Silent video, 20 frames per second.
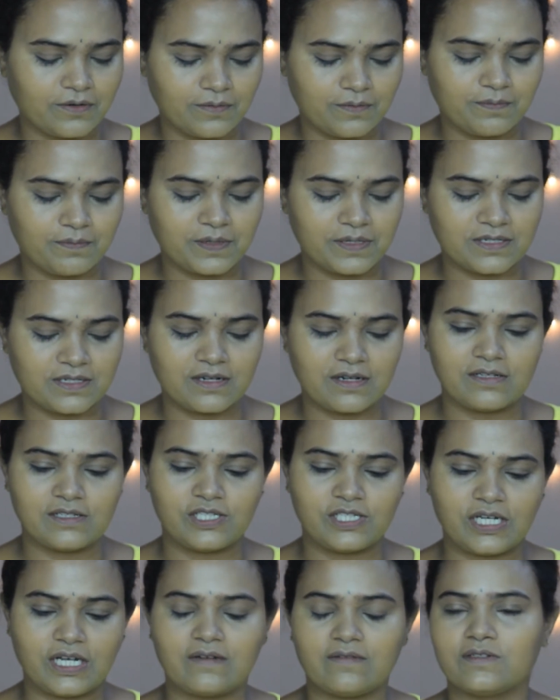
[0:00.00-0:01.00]
personal
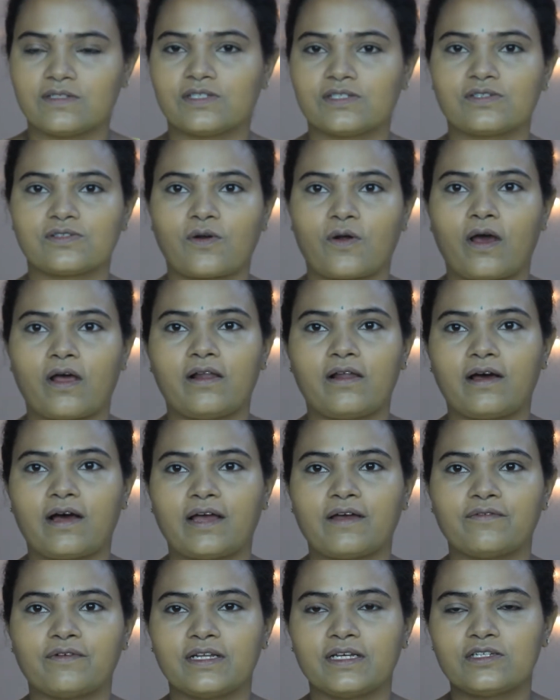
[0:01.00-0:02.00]
shade, which is Royal
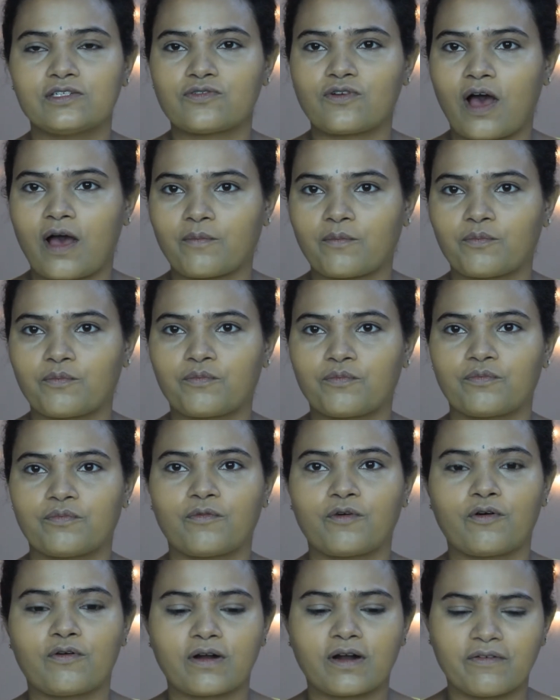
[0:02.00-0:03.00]
Ivory, so I'm
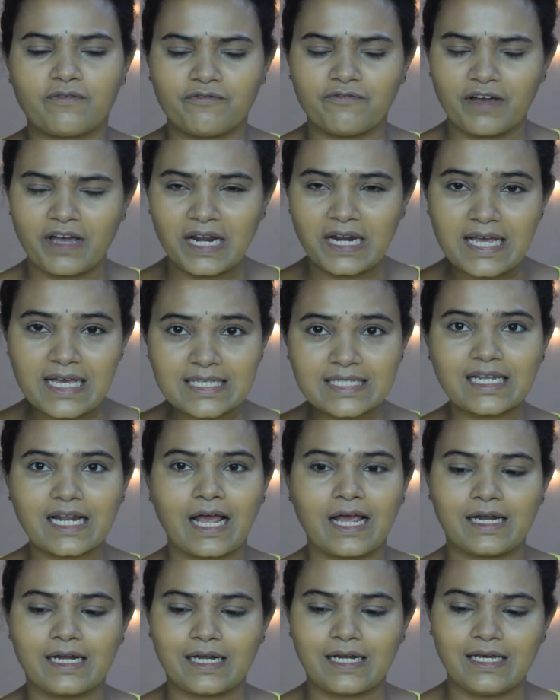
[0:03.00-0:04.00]
gonna very
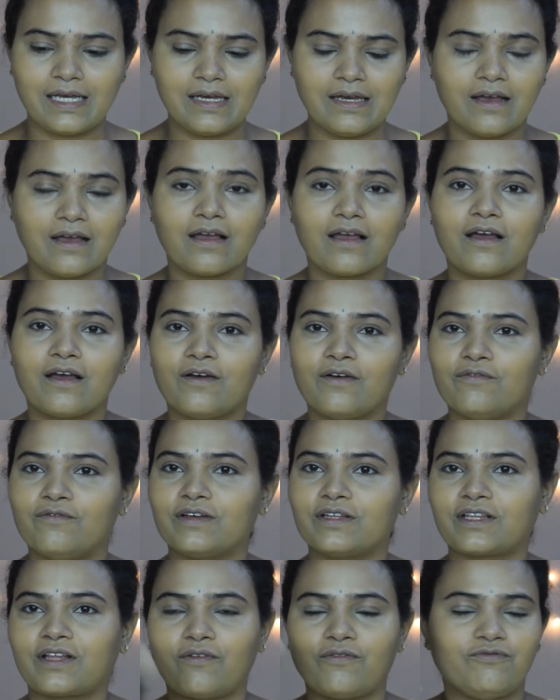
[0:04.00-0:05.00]
slightly
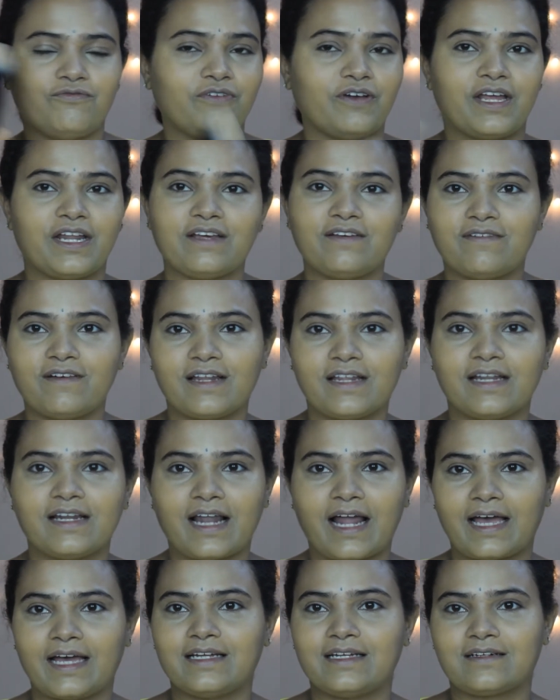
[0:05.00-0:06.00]
with a very
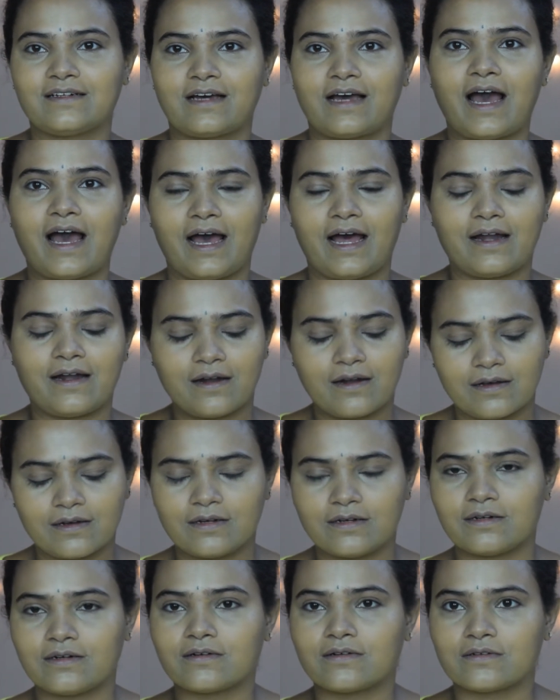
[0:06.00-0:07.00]
light hand
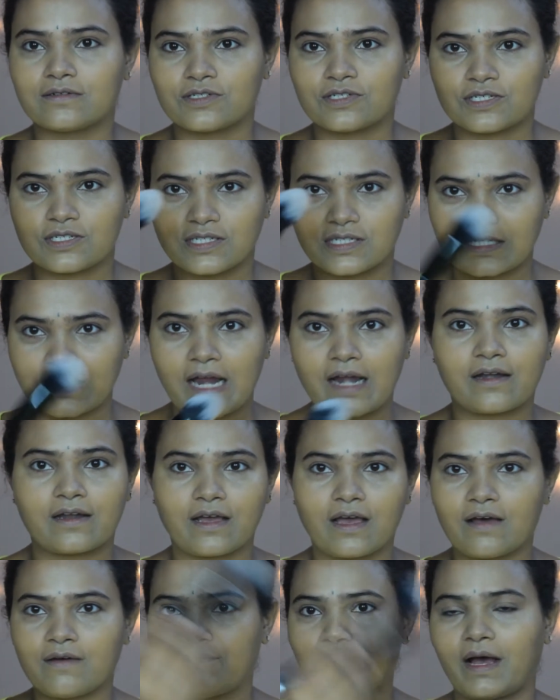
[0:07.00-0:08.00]
just
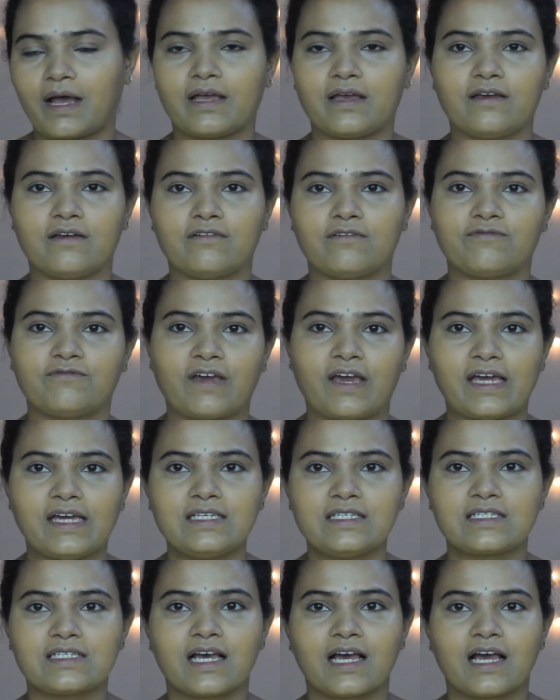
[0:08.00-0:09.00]
set my face,